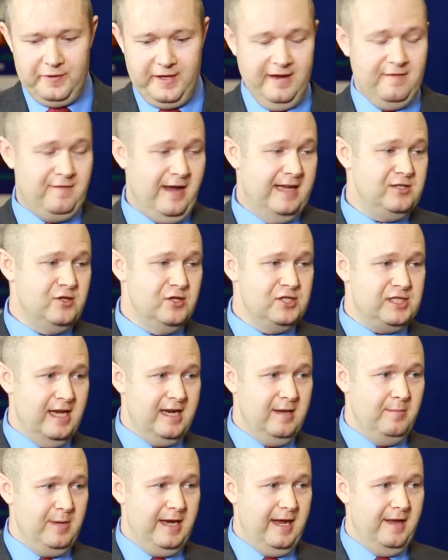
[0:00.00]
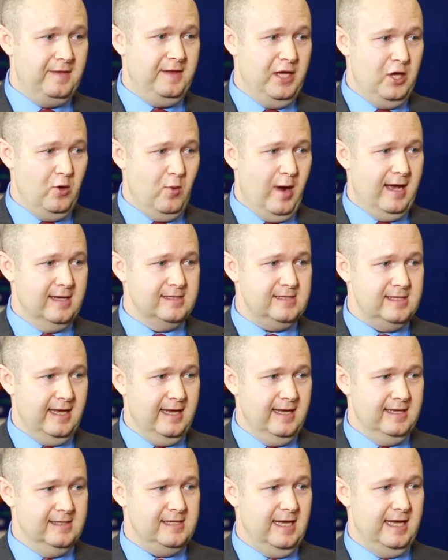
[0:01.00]
The investor sentiment in the US
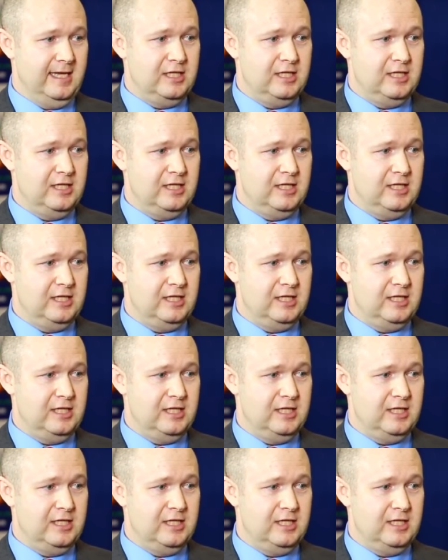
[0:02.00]
is